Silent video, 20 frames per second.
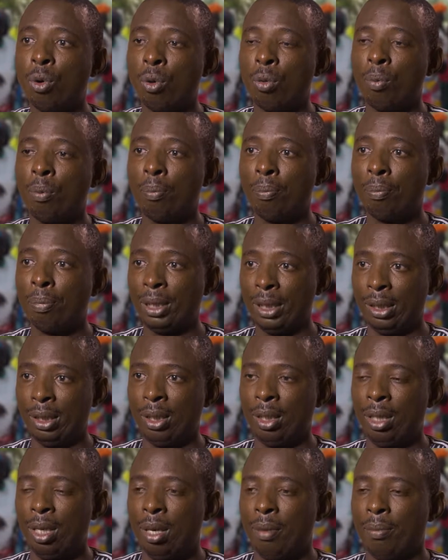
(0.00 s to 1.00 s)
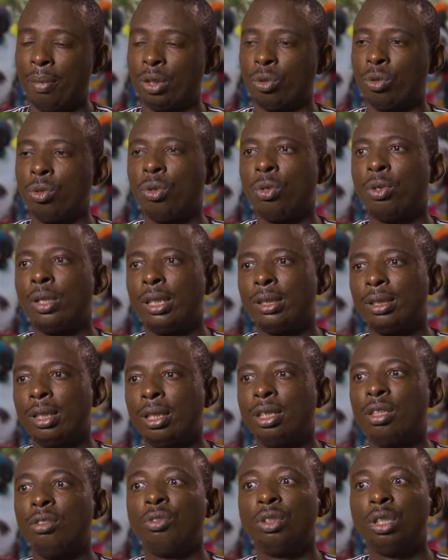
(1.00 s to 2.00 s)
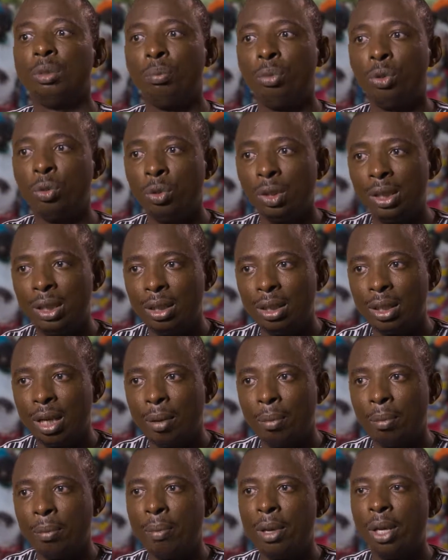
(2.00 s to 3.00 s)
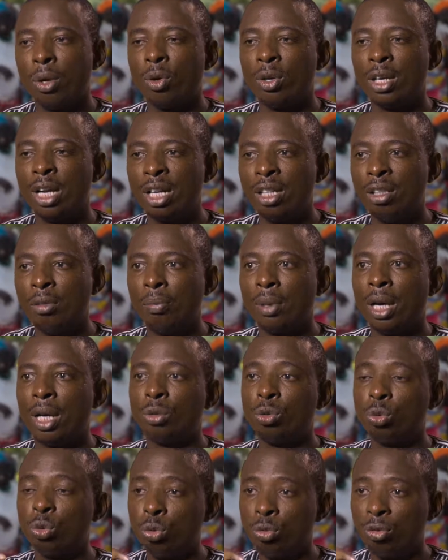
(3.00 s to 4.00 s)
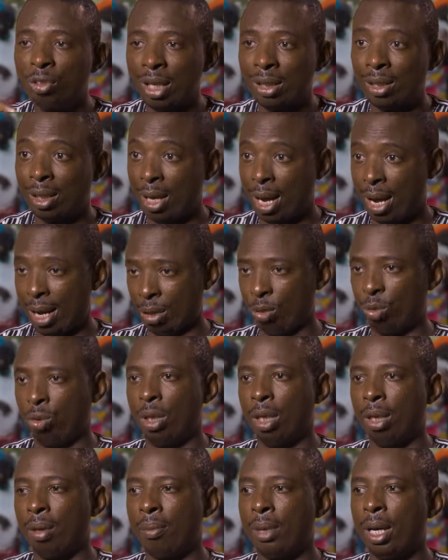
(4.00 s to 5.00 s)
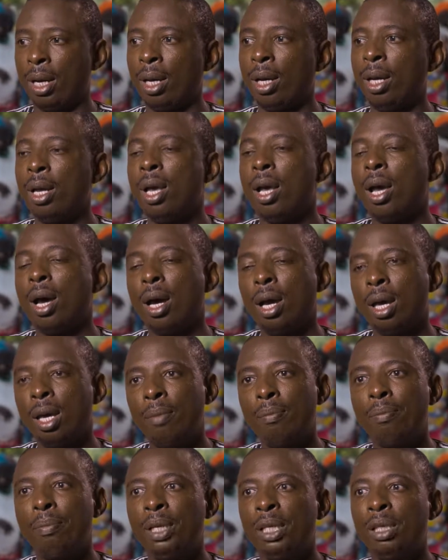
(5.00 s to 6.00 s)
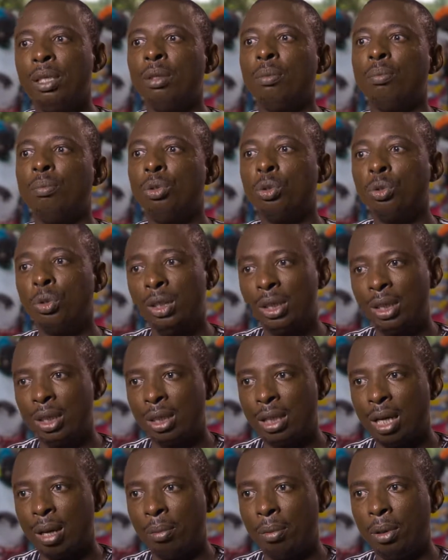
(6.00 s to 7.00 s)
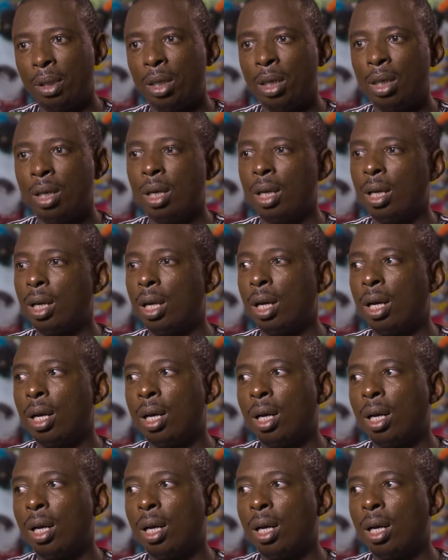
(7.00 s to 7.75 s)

Because we are certified fair trade organic, but we can't currently sell everything at a fair trade organic price.